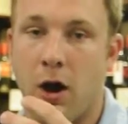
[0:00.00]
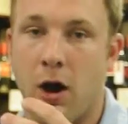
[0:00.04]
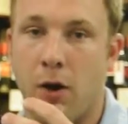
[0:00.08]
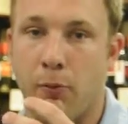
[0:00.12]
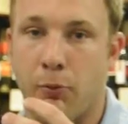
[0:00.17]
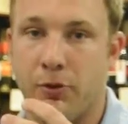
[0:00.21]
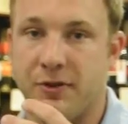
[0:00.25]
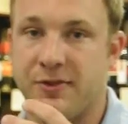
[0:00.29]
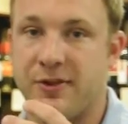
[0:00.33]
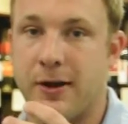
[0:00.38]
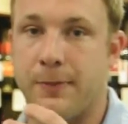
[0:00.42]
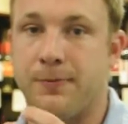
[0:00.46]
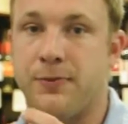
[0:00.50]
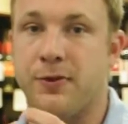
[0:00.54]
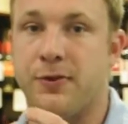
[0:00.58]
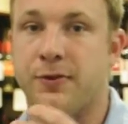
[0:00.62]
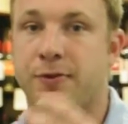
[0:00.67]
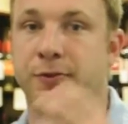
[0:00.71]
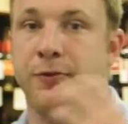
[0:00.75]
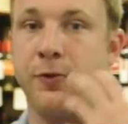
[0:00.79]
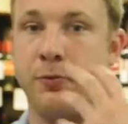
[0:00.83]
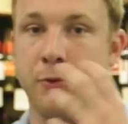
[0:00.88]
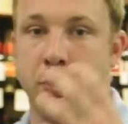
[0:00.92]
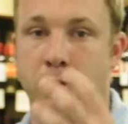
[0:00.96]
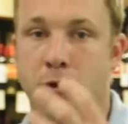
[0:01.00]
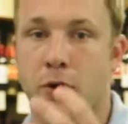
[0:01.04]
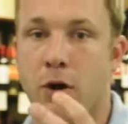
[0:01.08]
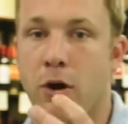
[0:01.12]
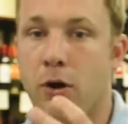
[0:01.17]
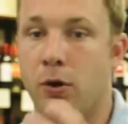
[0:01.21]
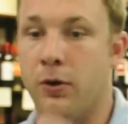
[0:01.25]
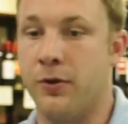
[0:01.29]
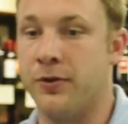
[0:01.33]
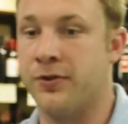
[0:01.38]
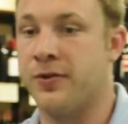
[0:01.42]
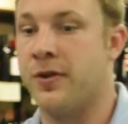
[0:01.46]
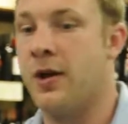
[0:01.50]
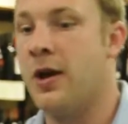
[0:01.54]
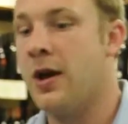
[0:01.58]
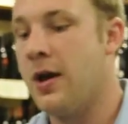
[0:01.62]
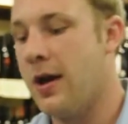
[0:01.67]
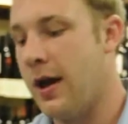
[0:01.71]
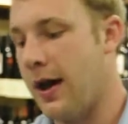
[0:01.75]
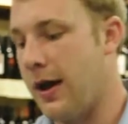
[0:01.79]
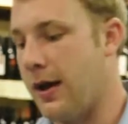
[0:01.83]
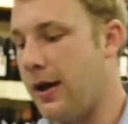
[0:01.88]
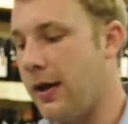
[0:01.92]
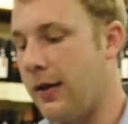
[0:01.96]
receptors from your nose,
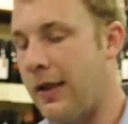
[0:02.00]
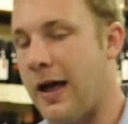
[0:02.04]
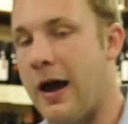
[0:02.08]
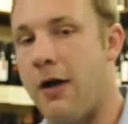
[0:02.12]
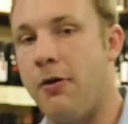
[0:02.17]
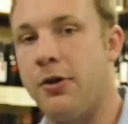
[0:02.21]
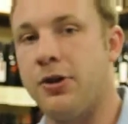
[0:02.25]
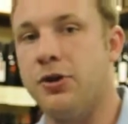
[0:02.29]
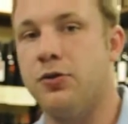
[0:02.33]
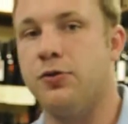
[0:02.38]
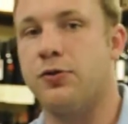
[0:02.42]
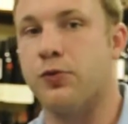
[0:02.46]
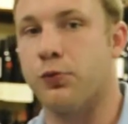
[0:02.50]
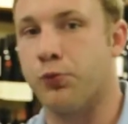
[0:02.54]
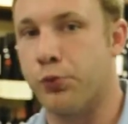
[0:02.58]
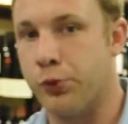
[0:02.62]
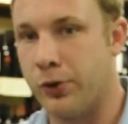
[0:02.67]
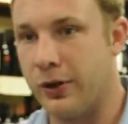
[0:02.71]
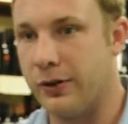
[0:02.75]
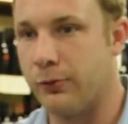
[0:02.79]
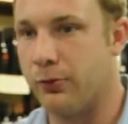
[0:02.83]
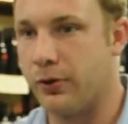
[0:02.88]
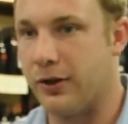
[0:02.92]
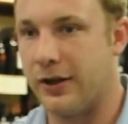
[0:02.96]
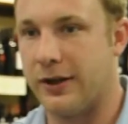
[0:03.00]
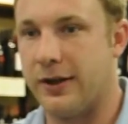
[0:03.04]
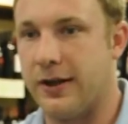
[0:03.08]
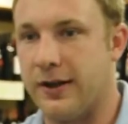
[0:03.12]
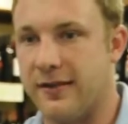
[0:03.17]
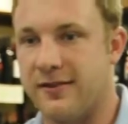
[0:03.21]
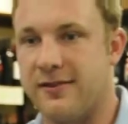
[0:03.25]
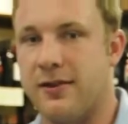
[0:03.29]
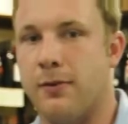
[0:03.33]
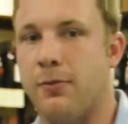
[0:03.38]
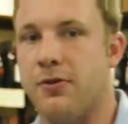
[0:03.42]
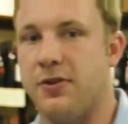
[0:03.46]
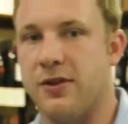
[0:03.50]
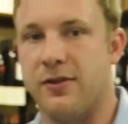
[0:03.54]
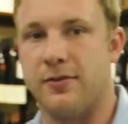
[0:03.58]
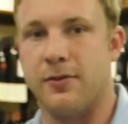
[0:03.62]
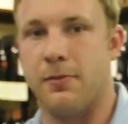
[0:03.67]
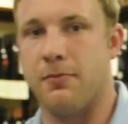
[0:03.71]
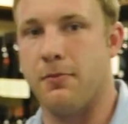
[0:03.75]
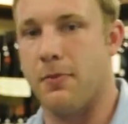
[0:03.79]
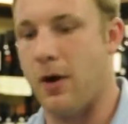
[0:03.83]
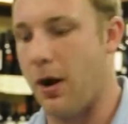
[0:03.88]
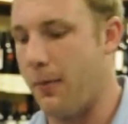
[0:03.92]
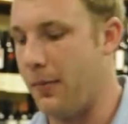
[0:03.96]
and allowing you to really get some of these
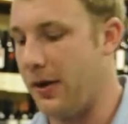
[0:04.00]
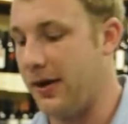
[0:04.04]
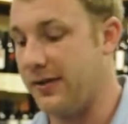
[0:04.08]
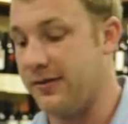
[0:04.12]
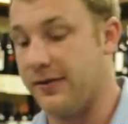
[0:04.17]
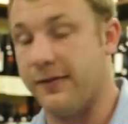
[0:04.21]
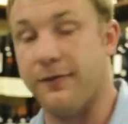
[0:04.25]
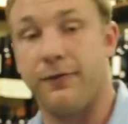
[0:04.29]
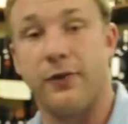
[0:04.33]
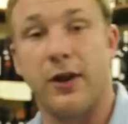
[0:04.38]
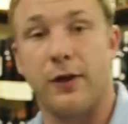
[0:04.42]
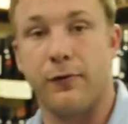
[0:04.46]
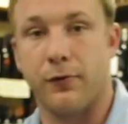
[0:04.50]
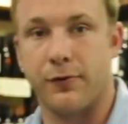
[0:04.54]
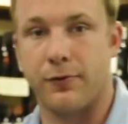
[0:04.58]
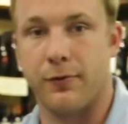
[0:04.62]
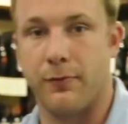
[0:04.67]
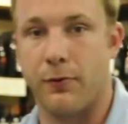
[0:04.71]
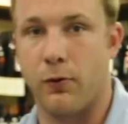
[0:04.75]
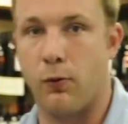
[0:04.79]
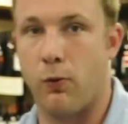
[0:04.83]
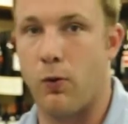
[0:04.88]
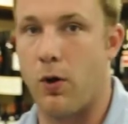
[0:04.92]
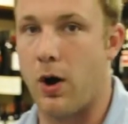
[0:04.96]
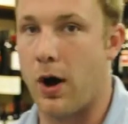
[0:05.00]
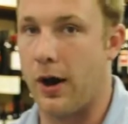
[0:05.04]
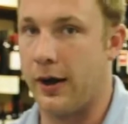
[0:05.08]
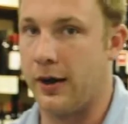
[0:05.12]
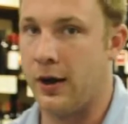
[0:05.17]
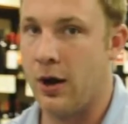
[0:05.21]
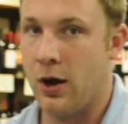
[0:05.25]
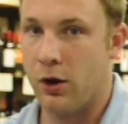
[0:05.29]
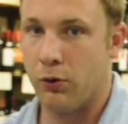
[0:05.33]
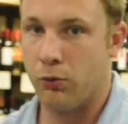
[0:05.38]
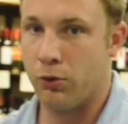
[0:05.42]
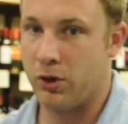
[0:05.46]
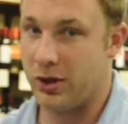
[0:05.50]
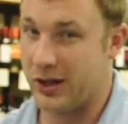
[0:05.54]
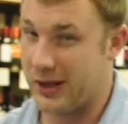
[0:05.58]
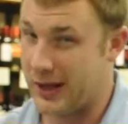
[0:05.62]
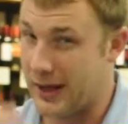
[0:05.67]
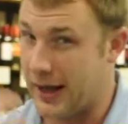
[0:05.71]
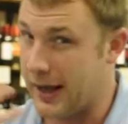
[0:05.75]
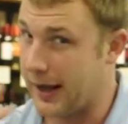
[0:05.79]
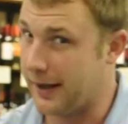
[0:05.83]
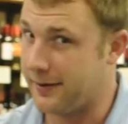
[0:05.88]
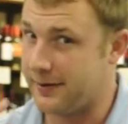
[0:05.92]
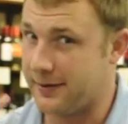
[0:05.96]
amazing flavors from the wine. Really
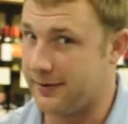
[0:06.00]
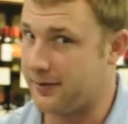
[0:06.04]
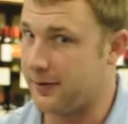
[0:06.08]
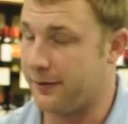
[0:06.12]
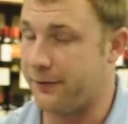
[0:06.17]
enhances the